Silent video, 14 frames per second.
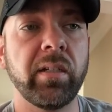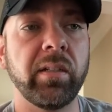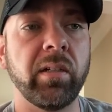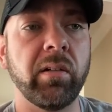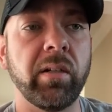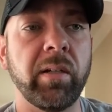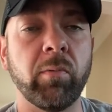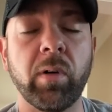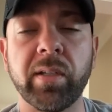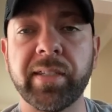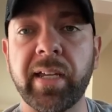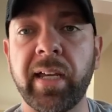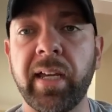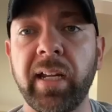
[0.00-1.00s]
you know, it
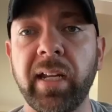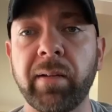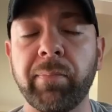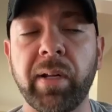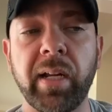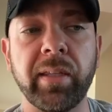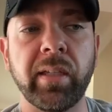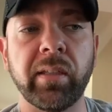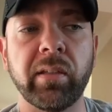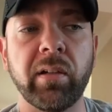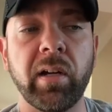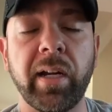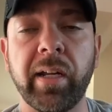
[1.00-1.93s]
was a headache, but I think they're